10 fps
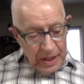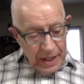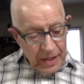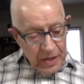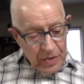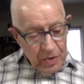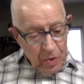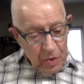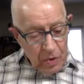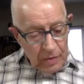10 years
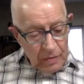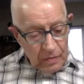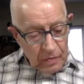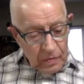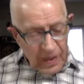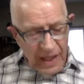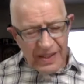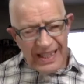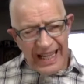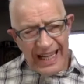old. That's
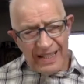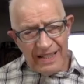sad.